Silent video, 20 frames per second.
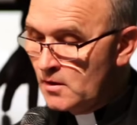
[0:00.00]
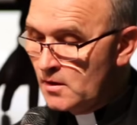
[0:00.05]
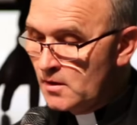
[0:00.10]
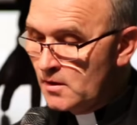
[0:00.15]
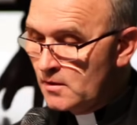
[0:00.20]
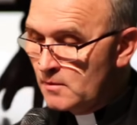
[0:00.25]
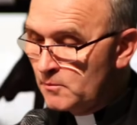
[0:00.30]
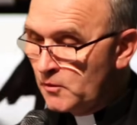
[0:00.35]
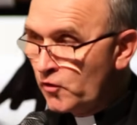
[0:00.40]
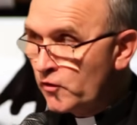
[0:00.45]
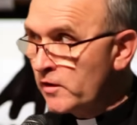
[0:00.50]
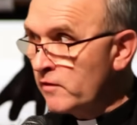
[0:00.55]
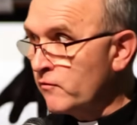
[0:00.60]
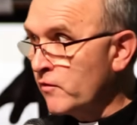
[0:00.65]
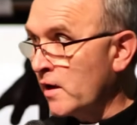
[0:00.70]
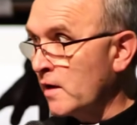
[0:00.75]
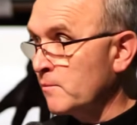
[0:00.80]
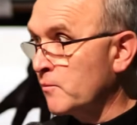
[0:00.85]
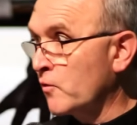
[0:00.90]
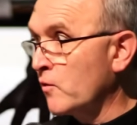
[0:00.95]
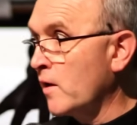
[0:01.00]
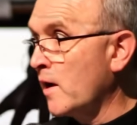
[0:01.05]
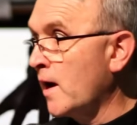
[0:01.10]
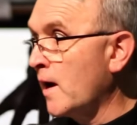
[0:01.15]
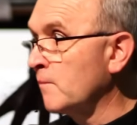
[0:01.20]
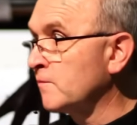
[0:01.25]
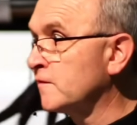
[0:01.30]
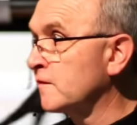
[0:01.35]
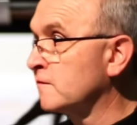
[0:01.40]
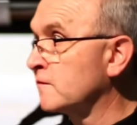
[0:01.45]
a blessed rosary,
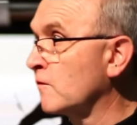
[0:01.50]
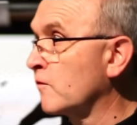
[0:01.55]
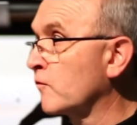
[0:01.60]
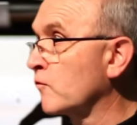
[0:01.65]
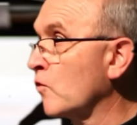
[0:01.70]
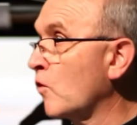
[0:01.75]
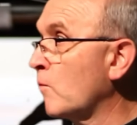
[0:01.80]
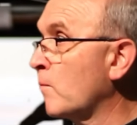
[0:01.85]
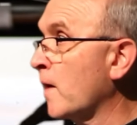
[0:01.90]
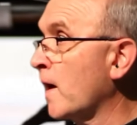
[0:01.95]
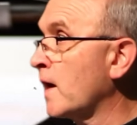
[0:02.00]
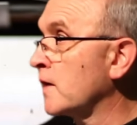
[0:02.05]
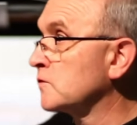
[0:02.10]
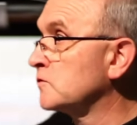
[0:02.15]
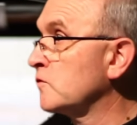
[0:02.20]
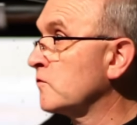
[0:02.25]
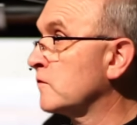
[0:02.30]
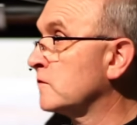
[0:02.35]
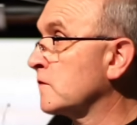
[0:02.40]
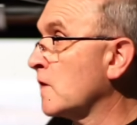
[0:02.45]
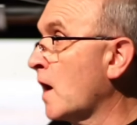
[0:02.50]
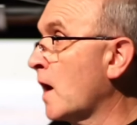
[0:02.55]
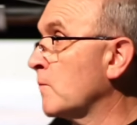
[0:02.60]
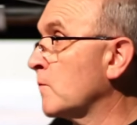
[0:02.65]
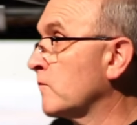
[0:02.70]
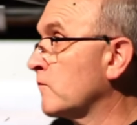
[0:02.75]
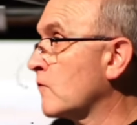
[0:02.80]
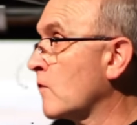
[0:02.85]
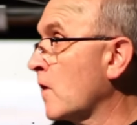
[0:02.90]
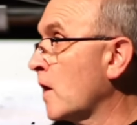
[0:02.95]
its beads glowing
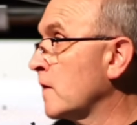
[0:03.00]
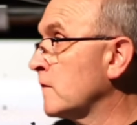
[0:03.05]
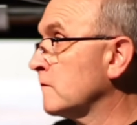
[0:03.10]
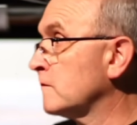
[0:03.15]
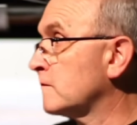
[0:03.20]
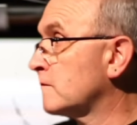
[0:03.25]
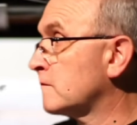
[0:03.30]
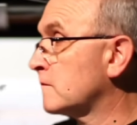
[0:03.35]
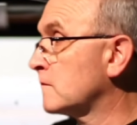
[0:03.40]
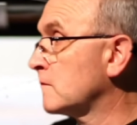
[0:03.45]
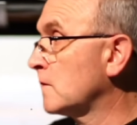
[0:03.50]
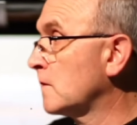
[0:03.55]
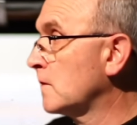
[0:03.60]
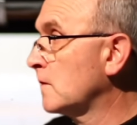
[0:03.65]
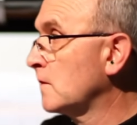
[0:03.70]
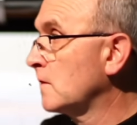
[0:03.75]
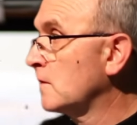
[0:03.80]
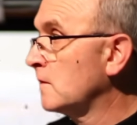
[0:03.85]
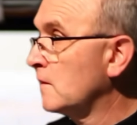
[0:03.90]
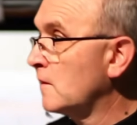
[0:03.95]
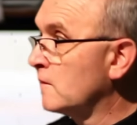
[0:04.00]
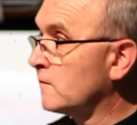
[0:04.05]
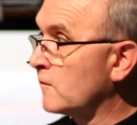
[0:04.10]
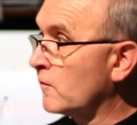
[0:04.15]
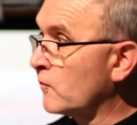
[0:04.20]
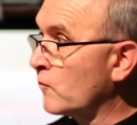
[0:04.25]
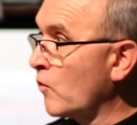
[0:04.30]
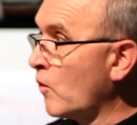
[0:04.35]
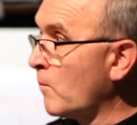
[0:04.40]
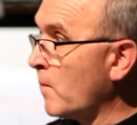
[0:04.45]
faintly in the candlelight, and
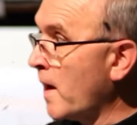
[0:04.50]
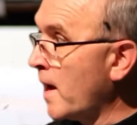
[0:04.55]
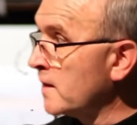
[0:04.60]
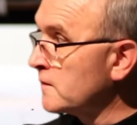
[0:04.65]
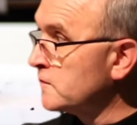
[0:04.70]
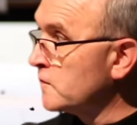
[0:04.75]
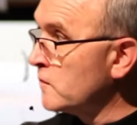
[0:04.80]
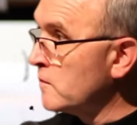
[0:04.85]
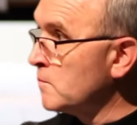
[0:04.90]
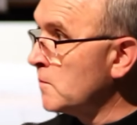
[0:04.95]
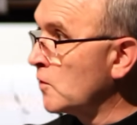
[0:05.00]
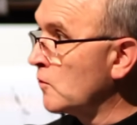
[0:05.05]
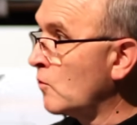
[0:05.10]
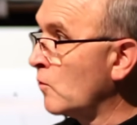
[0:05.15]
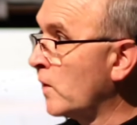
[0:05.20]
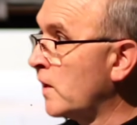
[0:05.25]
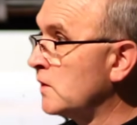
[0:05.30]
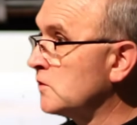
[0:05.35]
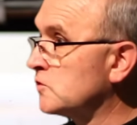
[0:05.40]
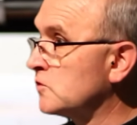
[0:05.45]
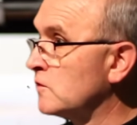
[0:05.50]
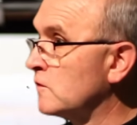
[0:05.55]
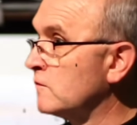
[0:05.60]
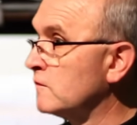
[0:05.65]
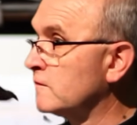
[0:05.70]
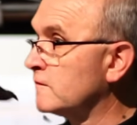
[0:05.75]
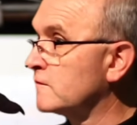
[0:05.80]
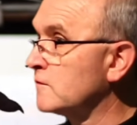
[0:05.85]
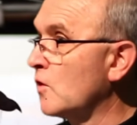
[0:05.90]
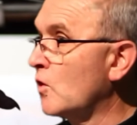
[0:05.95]
commanded, "In the
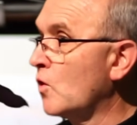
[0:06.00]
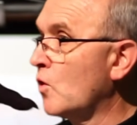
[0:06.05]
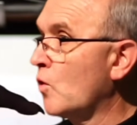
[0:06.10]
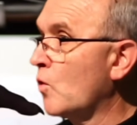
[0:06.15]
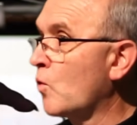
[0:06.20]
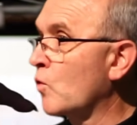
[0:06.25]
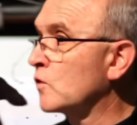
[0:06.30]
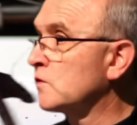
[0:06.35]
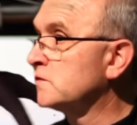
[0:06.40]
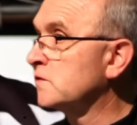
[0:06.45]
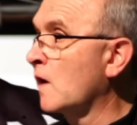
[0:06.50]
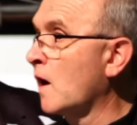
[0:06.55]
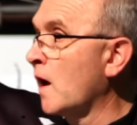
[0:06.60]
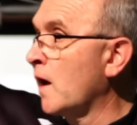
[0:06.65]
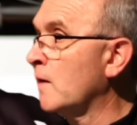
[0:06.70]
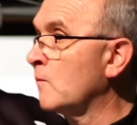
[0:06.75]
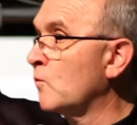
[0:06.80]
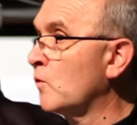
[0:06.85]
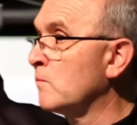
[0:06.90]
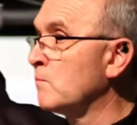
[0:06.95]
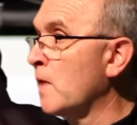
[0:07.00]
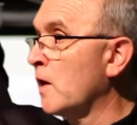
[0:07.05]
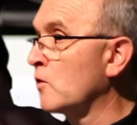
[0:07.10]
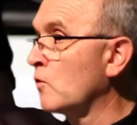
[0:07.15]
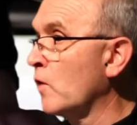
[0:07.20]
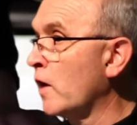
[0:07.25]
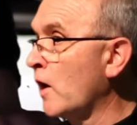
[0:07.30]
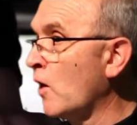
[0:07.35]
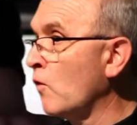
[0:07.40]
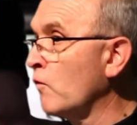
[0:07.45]
name of Jesus Christ,
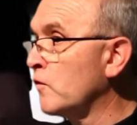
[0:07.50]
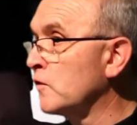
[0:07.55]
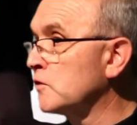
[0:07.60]
I